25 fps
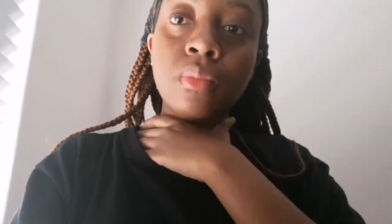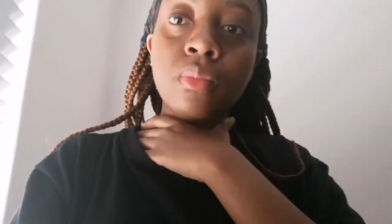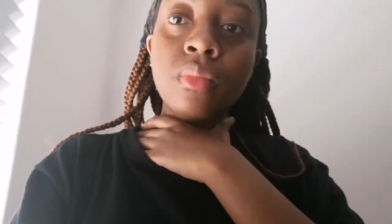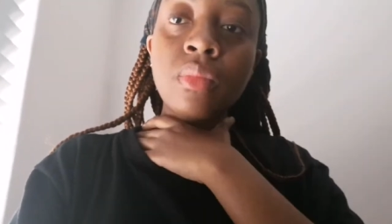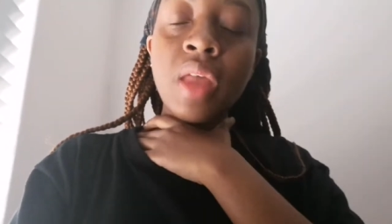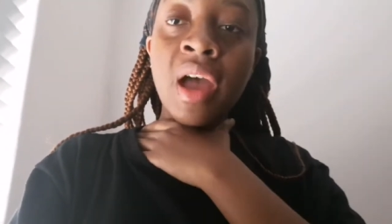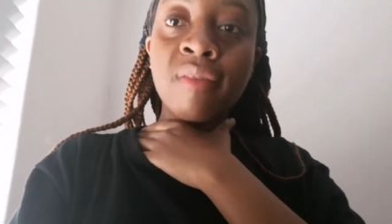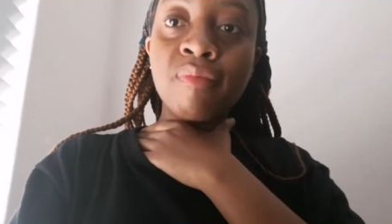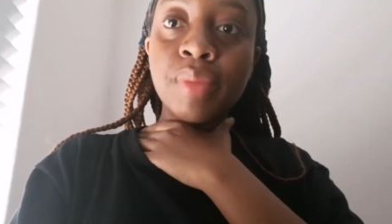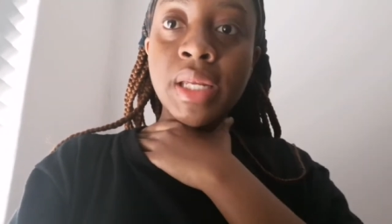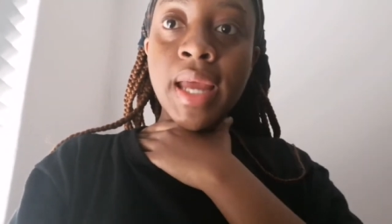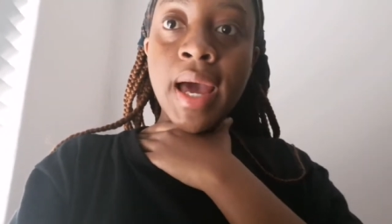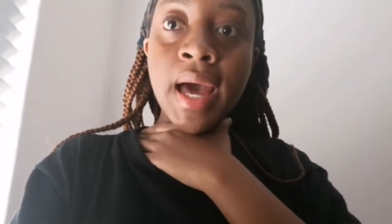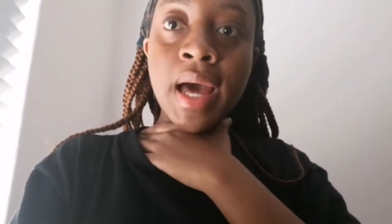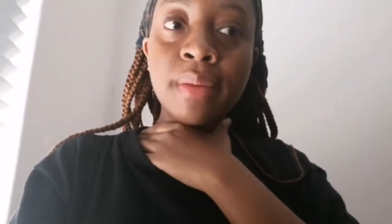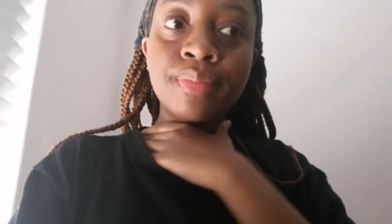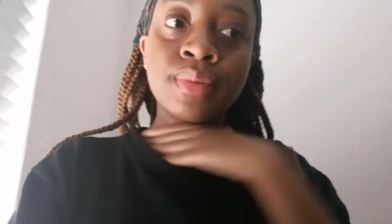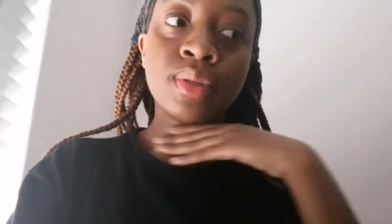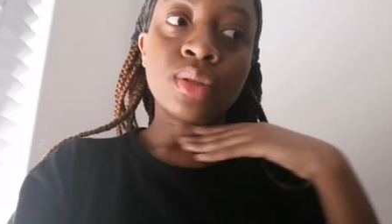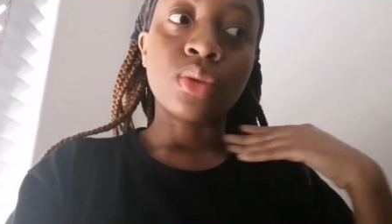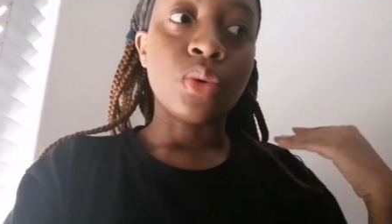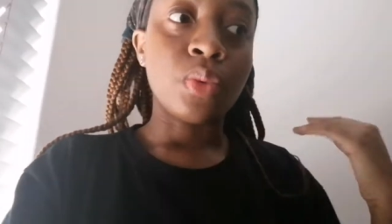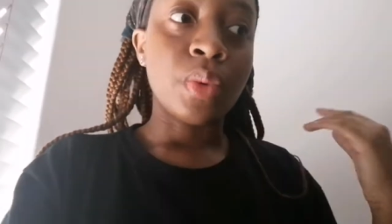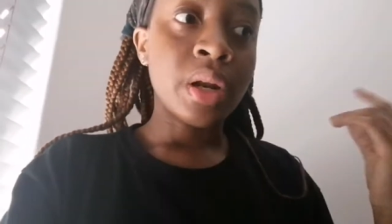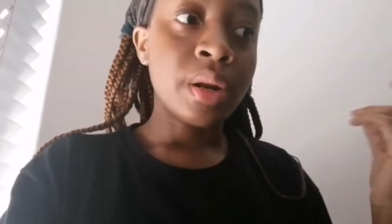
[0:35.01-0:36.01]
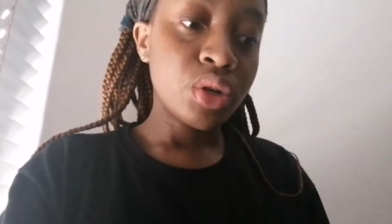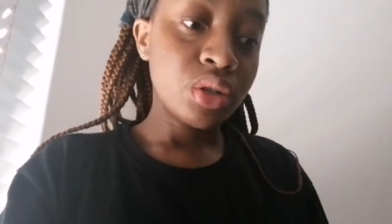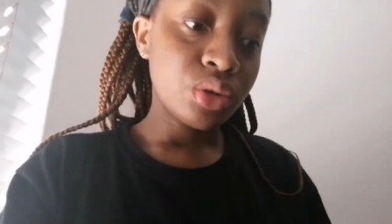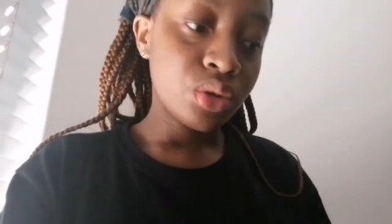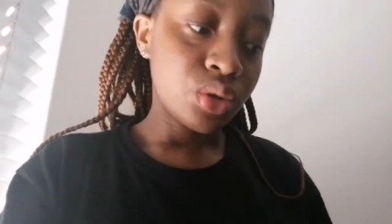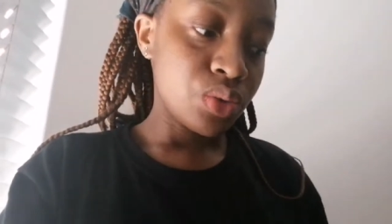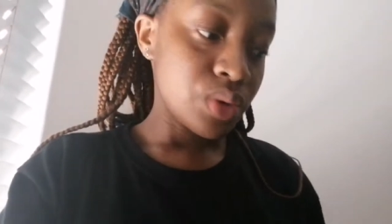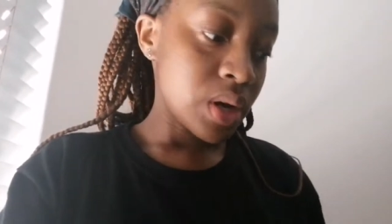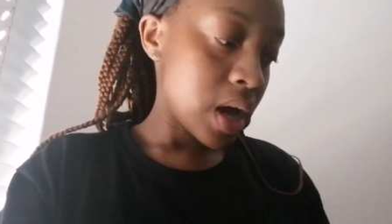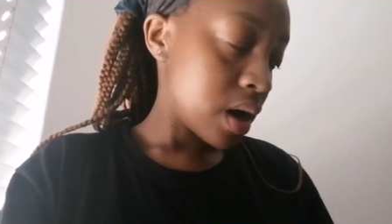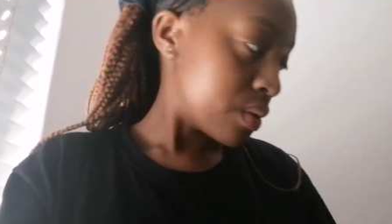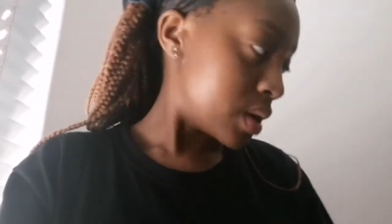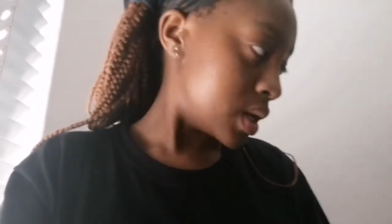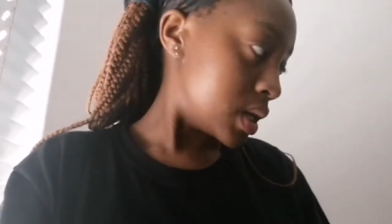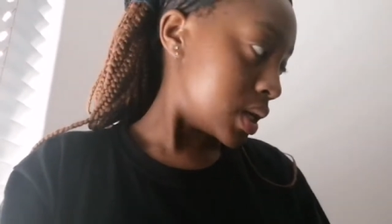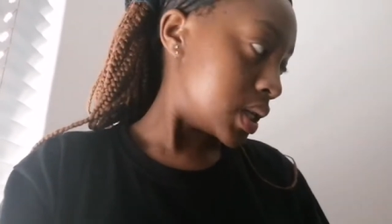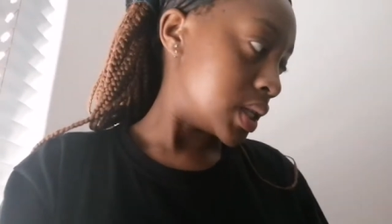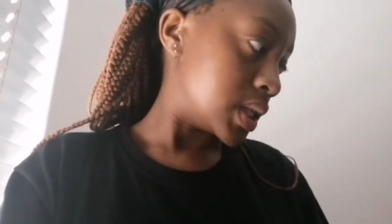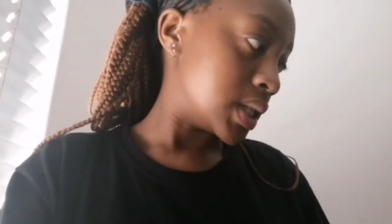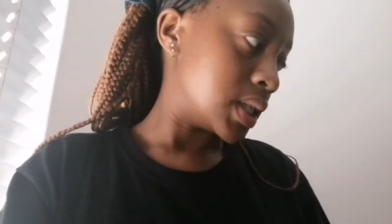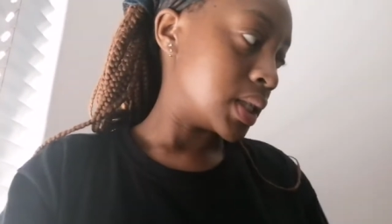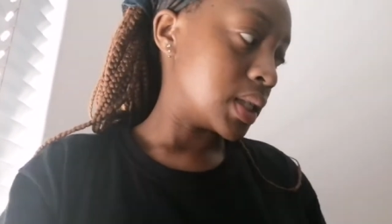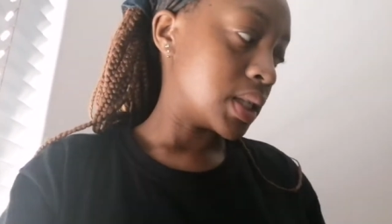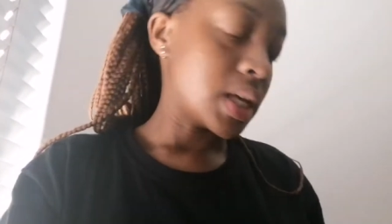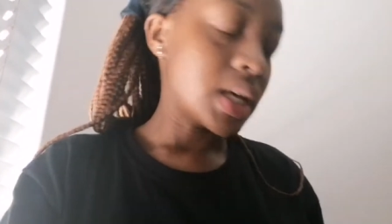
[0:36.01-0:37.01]
I've been up, so what I'm gonna do now
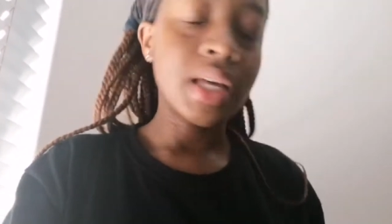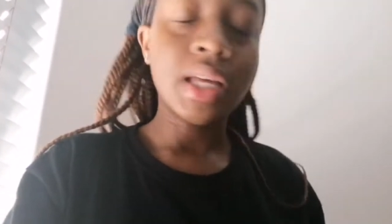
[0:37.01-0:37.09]
is